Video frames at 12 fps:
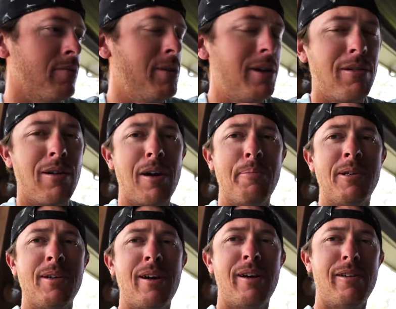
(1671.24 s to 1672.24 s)
with a crappie
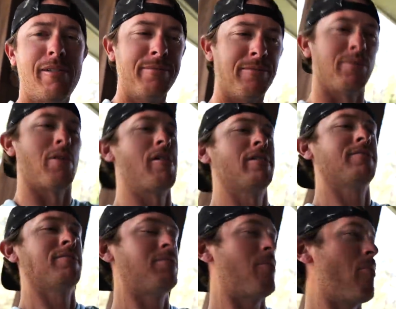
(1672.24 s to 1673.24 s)
town. We wish you the
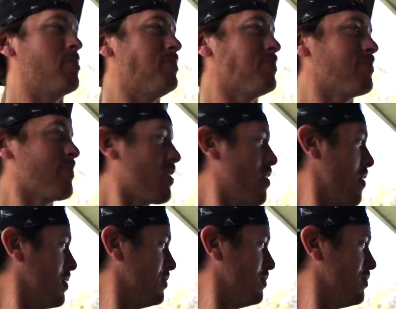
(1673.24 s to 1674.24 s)
washer boards and the
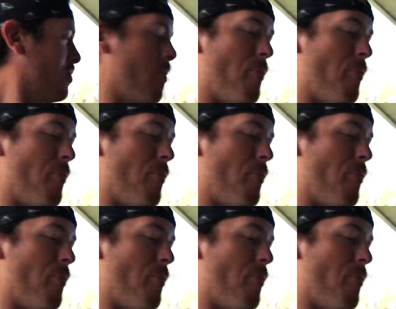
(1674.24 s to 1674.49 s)
the boards.